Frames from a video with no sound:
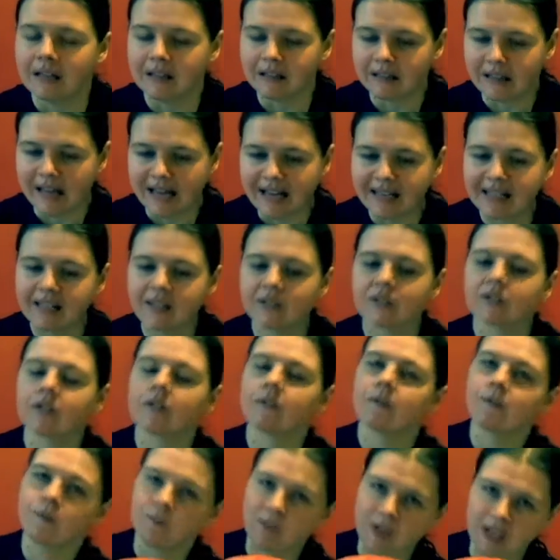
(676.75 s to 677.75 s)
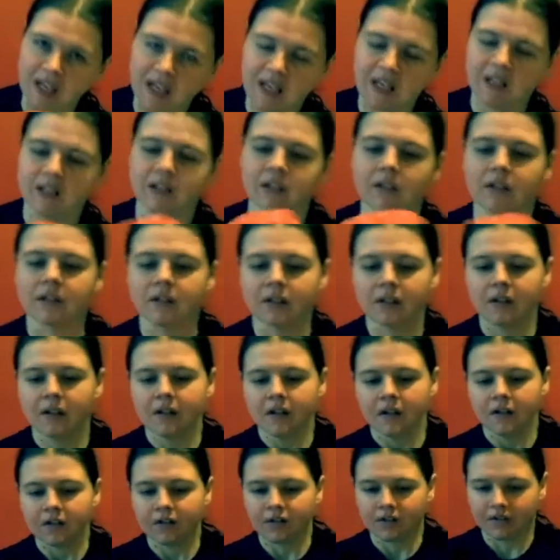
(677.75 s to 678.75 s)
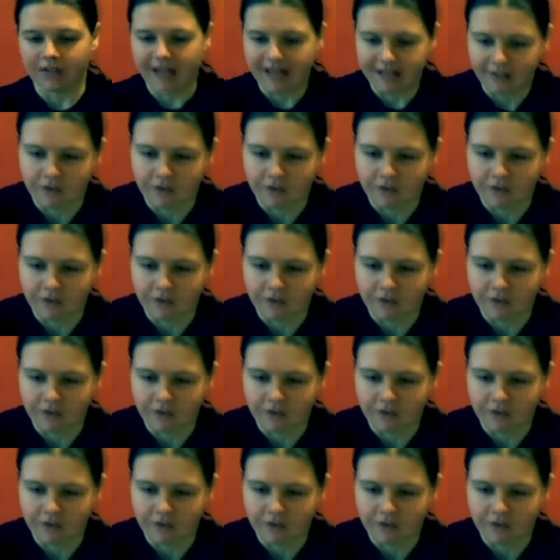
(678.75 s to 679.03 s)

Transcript: light faded slash